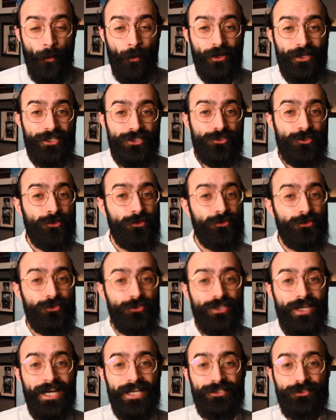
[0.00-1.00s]
I wanna introduce
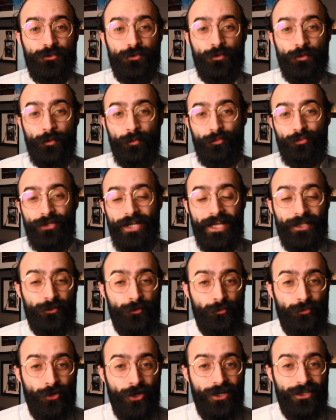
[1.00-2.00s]
you guys to a brand new
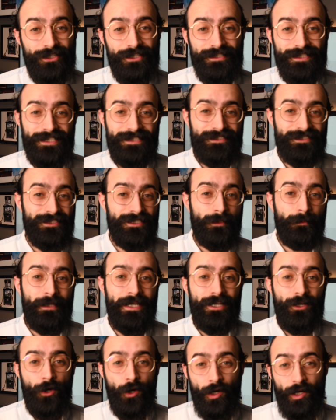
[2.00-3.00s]
product that's gonna
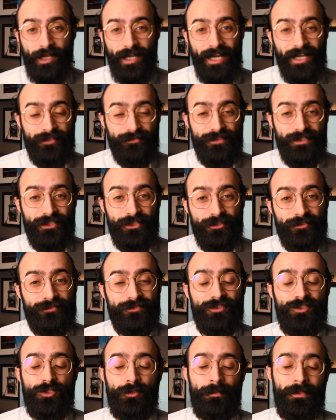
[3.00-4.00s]
make archiving your
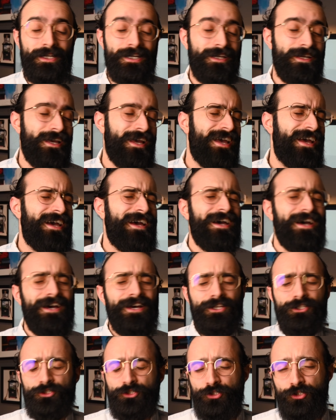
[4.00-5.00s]
film
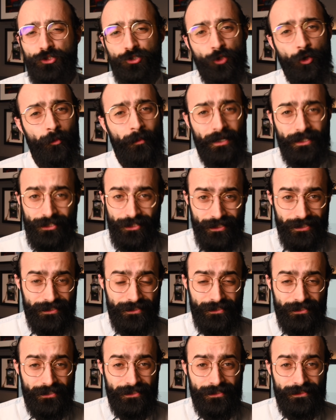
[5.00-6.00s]
so much
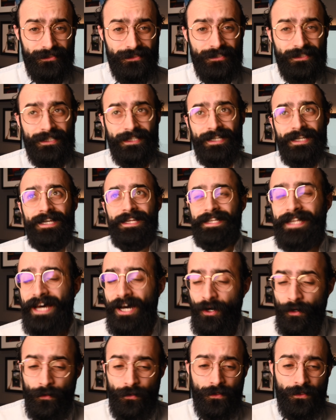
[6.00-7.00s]
easier.
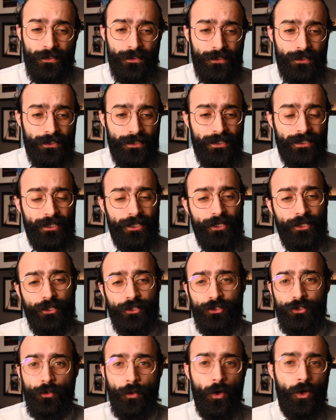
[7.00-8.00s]
Now,
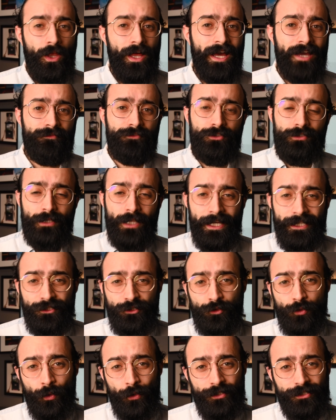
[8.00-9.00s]
you all have your light
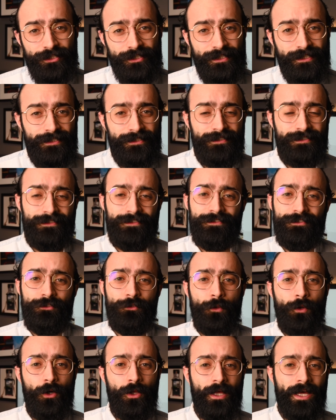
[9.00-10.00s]
sources,
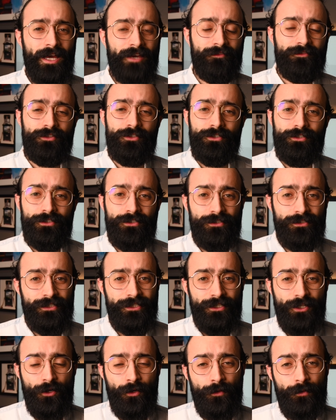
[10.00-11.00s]
you all have your,
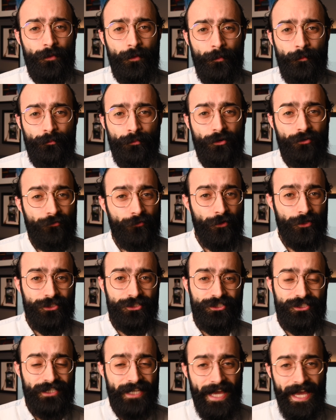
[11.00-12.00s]
you know, preferred
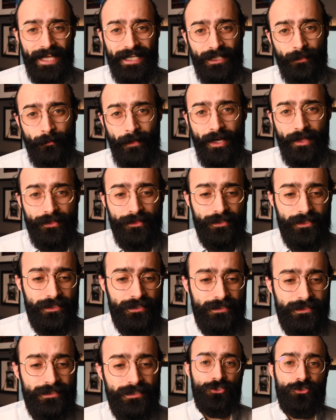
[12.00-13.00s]
scanning
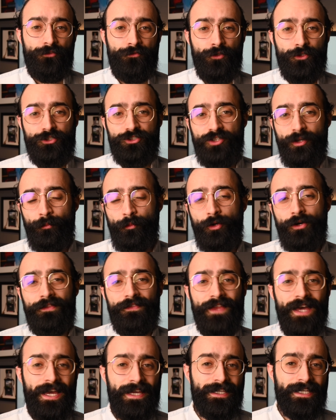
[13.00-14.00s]
methods. So if you're someone
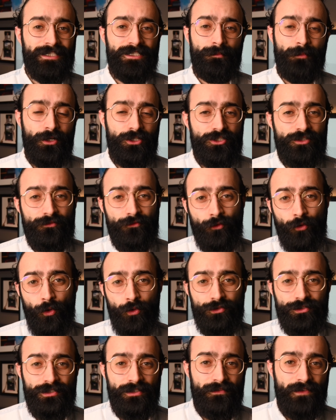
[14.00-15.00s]
that gets a bunch of
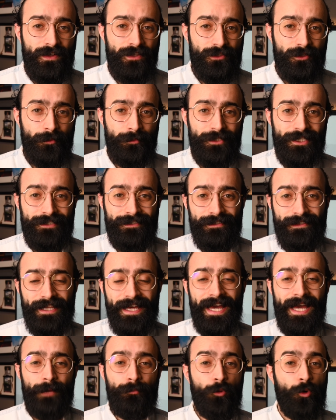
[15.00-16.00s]
rolls developed at the
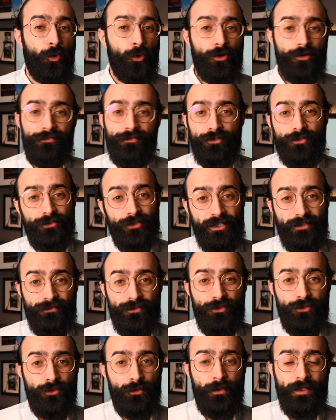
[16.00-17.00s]
lab, or if you're
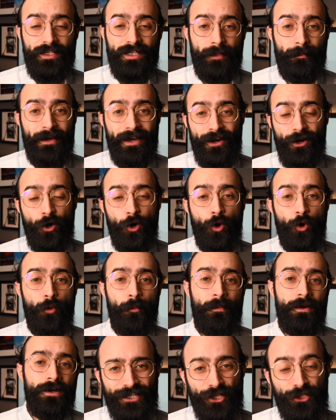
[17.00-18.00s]
even doing them at
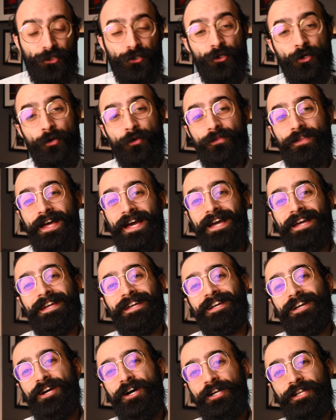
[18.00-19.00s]
home, you know
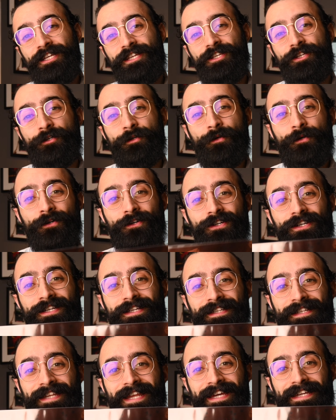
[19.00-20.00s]
that cutting your
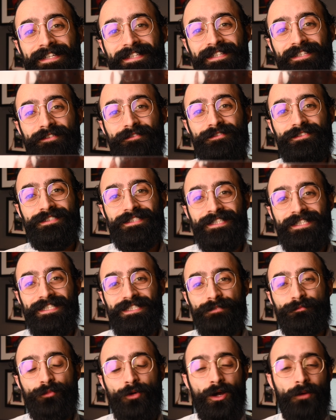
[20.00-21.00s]
negatives
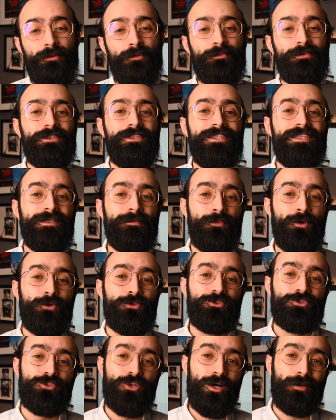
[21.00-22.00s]
is probably the
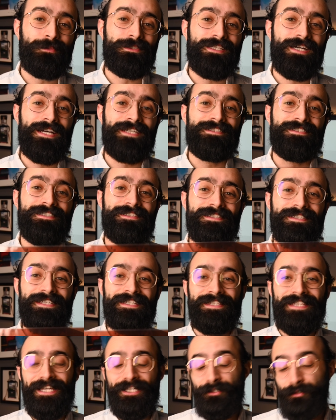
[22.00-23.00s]
most traumatizing
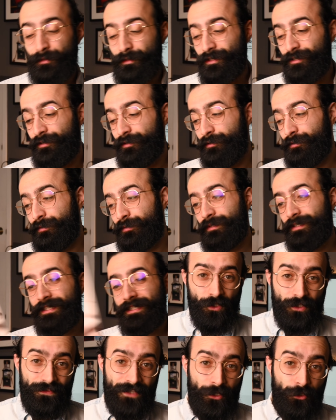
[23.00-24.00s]
thing that you can do.
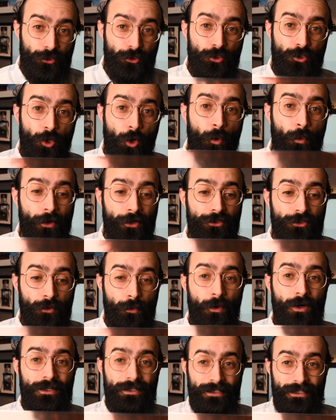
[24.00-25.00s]
Now you know where you
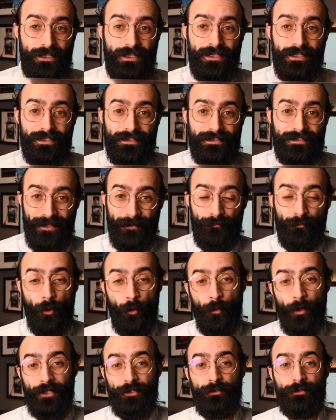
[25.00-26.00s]
wanna cut, but
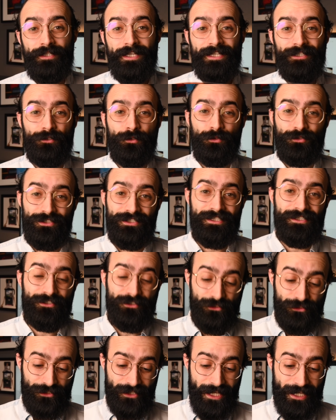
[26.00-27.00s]
when you take those
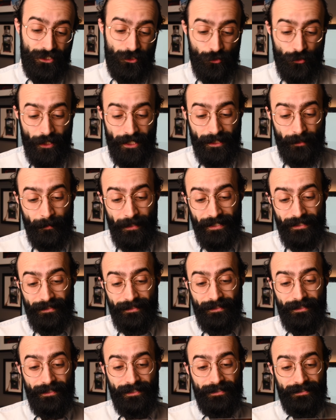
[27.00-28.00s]
scissors and try to make a
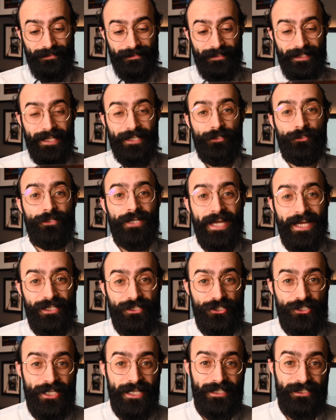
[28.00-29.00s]
cut and your
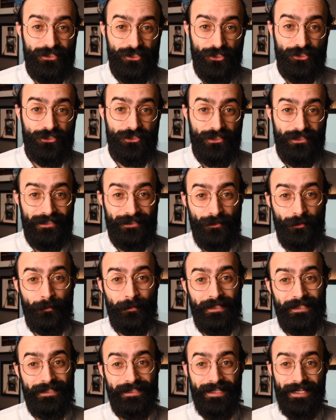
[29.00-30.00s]
hand shakes just a little
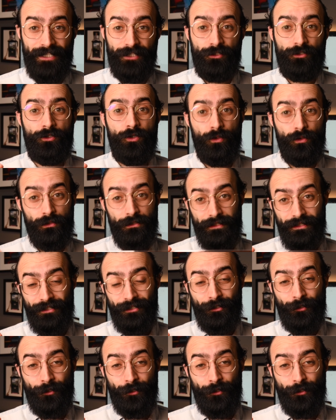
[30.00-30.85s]
bit and you go a little